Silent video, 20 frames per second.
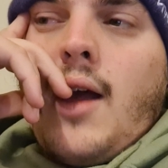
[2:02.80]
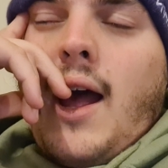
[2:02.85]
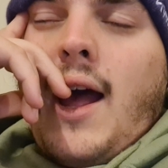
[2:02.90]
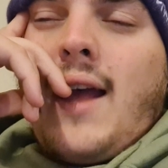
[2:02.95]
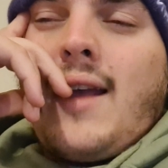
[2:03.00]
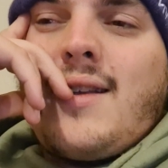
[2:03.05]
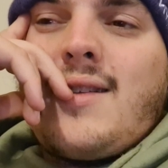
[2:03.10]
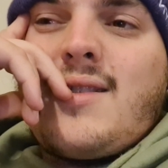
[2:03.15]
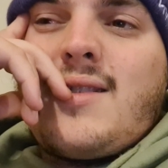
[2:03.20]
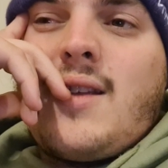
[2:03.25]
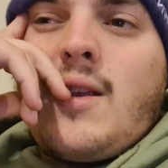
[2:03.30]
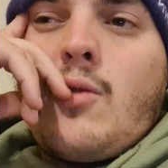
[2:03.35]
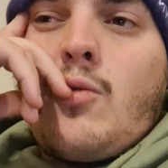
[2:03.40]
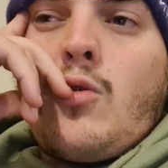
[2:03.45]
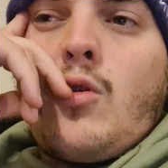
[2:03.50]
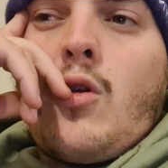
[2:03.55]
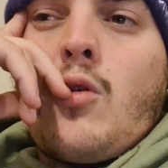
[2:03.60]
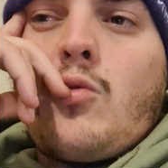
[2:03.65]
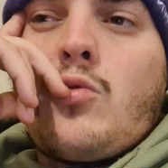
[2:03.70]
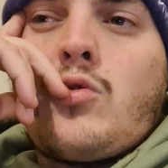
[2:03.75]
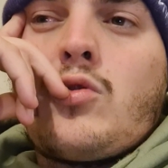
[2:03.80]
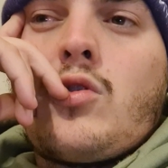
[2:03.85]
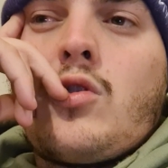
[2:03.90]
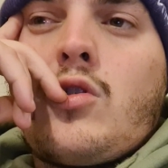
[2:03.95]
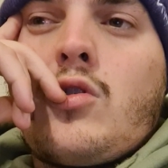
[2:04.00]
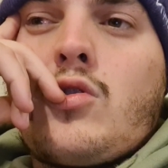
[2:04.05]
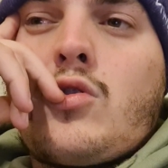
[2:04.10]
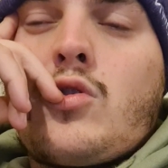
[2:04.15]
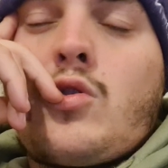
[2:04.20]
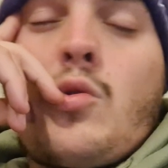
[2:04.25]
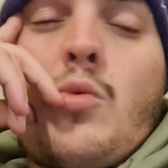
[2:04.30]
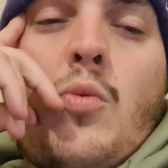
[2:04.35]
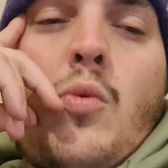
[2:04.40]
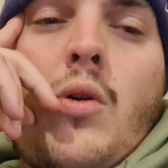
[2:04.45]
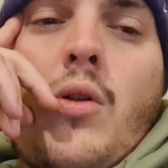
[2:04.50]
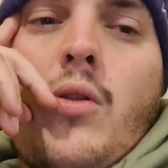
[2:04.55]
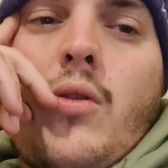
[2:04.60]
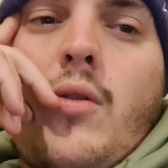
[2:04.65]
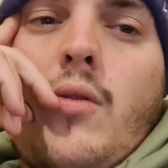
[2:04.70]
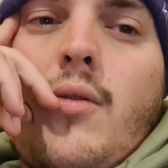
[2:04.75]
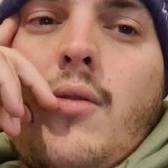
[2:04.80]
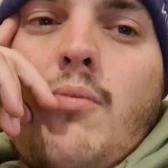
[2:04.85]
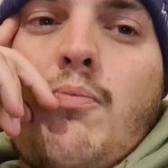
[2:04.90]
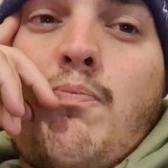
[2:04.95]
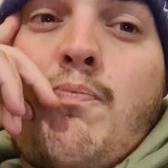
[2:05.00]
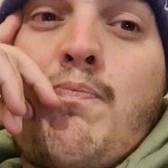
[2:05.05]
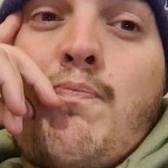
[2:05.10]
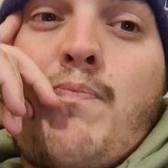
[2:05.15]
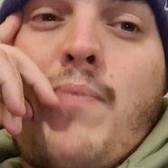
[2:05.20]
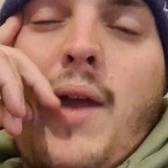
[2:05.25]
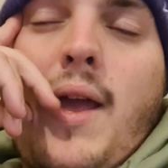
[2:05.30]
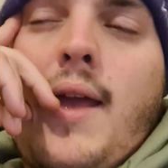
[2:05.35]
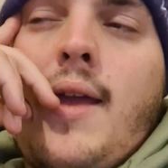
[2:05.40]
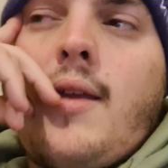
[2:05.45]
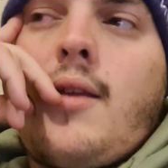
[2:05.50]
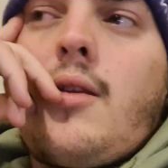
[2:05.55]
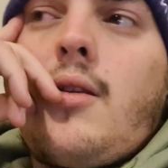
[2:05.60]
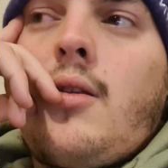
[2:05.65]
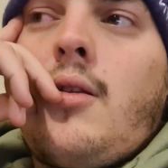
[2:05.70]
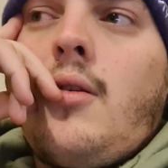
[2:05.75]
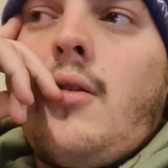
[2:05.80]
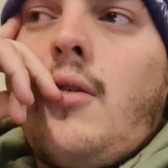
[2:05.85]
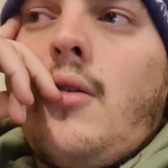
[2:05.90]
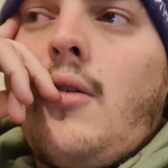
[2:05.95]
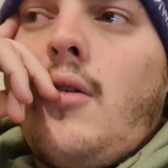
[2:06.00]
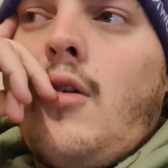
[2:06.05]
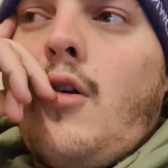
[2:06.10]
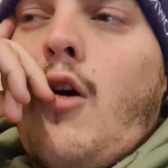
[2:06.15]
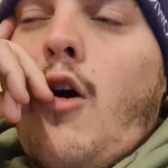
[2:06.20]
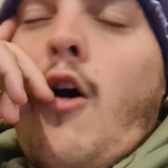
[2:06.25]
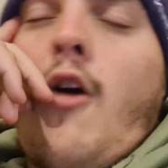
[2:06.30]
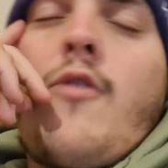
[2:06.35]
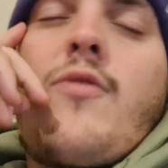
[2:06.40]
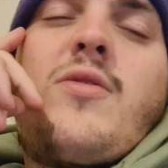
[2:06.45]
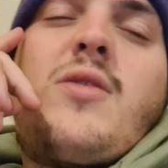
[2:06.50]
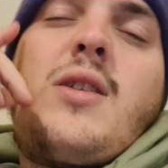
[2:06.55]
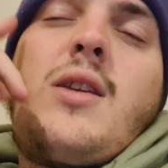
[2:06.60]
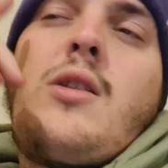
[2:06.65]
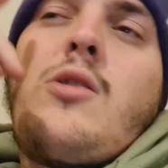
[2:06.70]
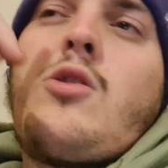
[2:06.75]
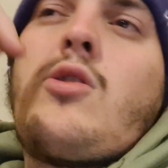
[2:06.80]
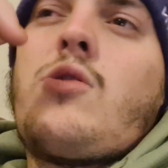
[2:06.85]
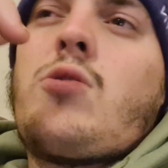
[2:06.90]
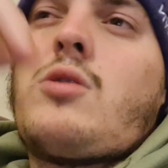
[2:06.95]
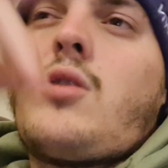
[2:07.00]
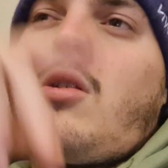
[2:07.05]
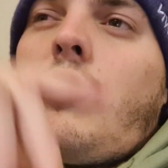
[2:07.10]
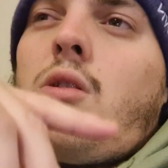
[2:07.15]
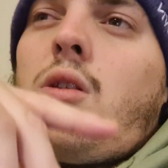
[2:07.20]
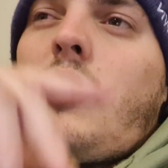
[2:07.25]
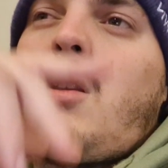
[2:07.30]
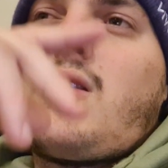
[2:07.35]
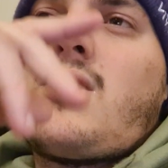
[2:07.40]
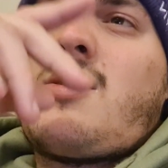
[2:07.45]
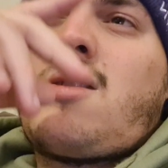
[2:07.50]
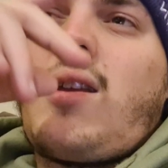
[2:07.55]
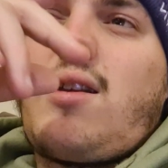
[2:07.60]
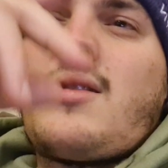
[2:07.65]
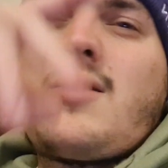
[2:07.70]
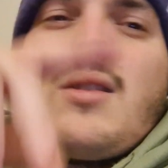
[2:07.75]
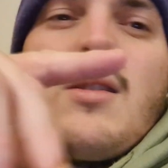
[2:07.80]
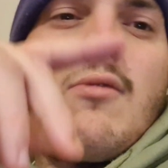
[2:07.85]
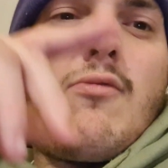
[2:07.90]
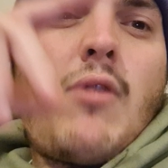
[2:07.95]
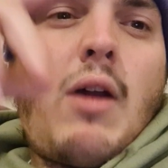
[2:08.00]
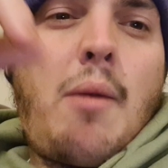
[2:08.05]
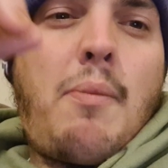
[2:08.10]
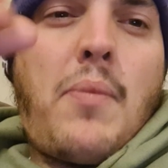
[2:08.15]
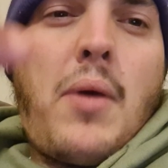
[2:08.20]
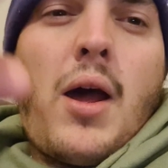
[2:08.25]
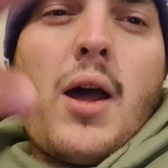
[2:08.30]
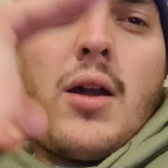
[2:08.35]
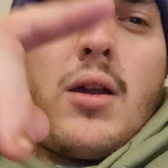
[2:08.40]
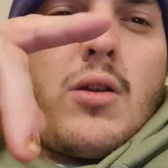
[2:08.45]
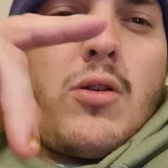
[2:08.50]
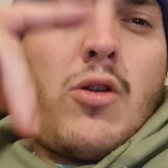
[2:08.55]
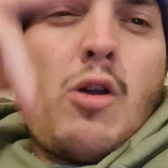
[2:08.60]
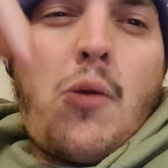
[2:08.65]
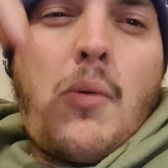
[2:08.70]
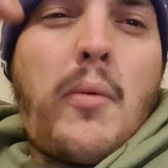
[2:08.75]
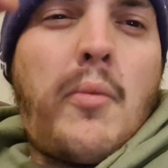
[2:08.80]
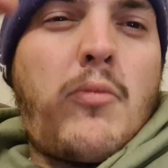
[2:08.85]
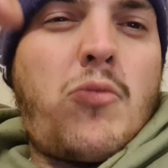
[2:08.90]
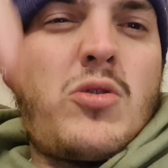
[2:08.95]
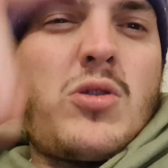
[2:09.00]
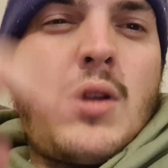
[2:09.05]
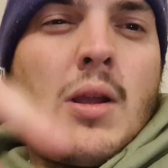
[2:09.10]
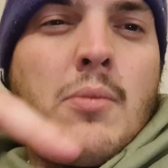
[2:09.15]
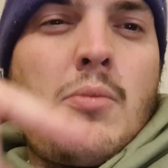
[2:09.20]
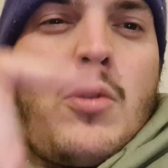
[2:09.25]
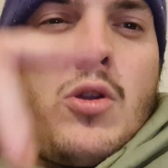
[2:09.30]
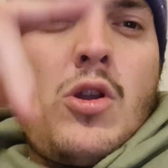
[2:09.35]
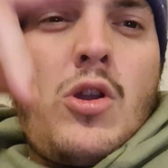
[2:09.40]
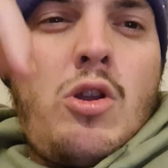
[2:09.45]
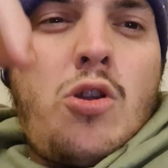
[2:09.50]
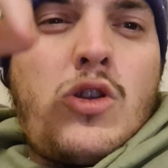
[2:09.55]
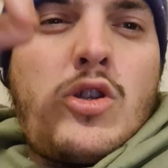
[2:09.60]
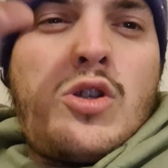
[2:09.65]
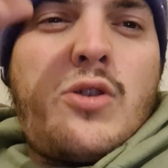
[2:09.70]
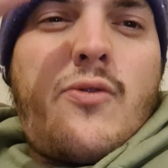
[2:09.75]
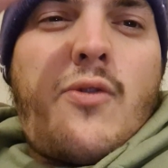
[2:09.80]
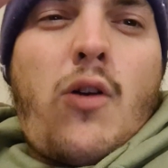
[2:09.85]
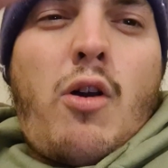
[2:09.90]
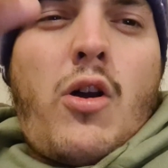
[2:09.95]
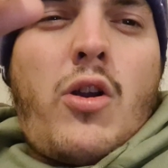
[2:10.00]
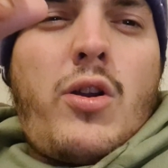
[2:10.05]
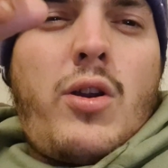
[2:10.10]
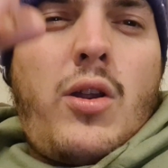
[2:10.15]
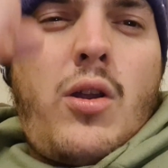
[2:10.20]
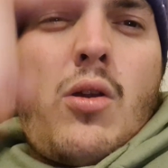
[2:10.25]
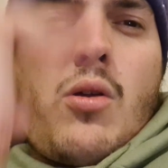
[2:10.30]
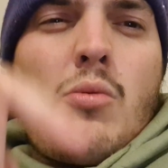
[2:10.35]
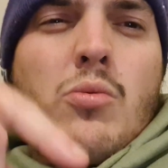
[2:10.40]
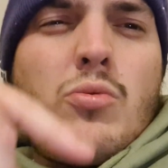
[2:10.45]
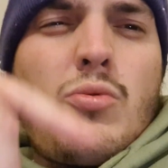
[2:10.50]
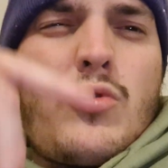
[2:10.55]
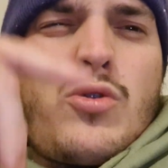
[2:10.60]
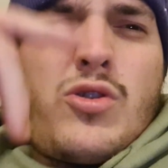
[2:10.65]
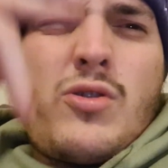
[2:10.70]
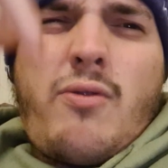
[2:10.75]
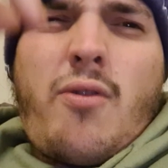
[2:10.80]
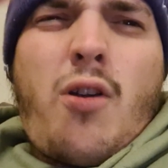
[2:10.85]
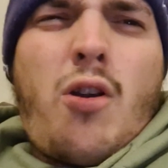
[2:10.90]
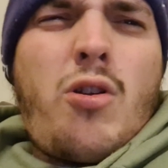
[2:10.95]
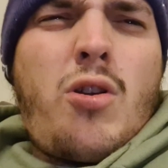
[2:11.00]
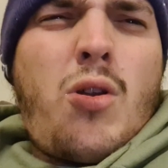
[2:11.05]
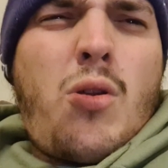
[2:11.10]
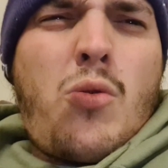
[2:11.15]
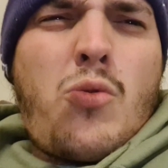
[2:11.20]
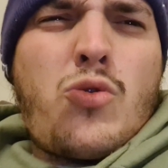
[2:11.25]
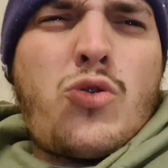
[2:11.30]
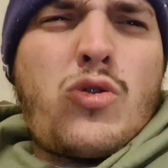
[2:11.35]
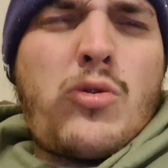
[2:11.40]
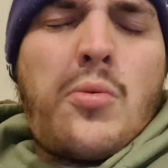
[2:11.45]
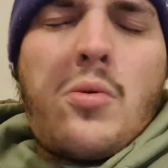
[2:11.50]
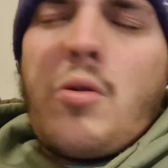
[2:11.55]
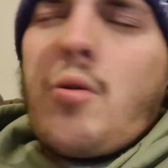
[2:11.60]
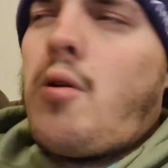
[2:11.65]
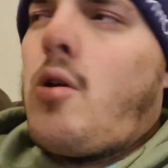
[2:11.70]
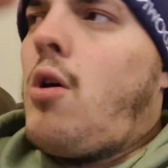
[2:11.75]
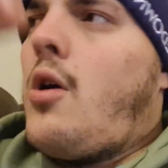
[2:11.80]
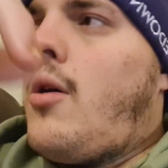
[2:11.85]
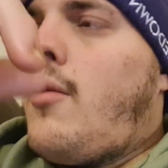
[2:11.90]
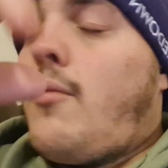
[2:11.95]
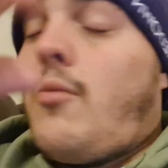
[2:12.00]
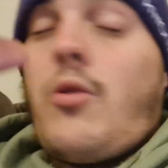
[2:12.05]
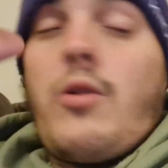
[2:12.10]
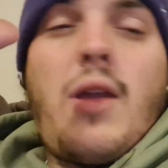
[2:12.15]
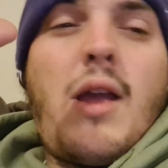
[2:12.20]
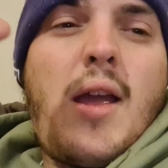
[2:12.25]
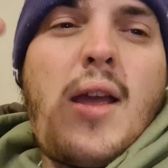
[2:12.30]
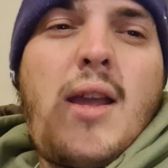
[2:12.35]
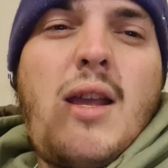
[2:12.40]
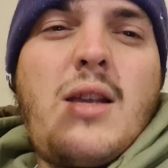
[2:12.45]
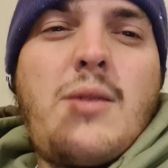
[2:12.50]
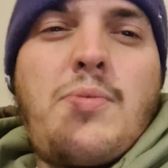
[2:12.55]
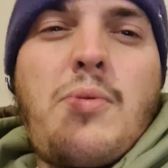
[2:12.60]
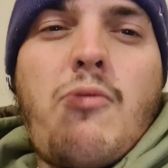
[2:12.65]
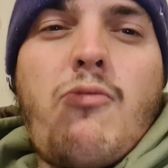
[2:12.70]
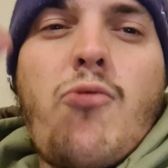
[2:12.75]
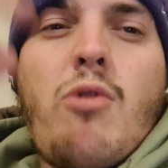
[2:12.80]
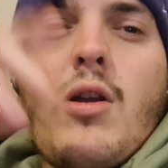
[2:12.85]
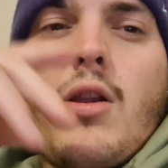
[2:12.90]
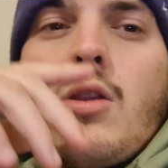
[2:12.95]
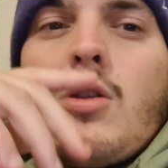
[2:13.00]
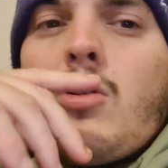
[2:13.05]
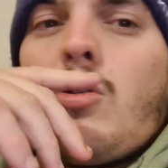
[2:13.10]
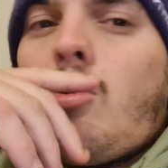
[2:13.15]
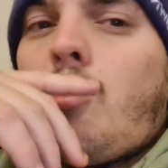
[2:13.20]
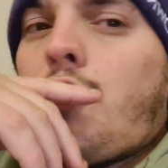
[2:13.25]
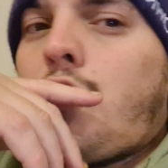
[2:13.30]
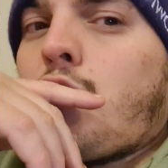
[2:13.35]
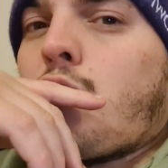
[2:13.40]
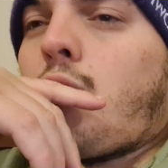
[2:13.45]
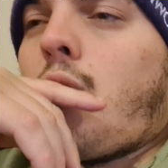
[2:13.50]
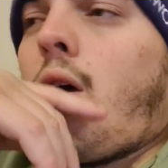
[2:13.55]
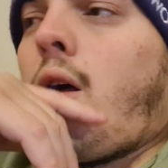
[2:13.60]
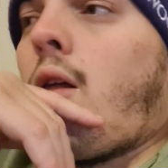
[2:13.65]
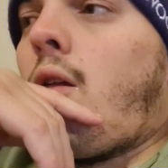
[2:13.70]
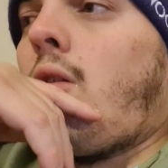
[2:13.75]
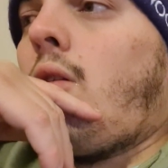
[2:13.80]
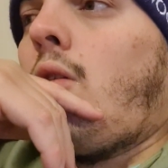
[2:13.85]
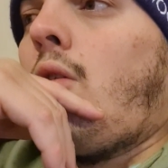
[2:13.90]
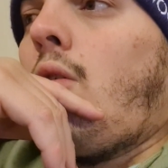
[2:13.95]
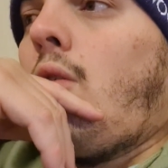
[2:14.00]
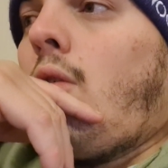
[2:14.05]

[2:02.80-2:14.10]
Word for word: I can see him going to someone big. Obviously, there's a Celtic right back, can't remember his name, Giovanni, Giovanni also. But yeah, he's been really good as well.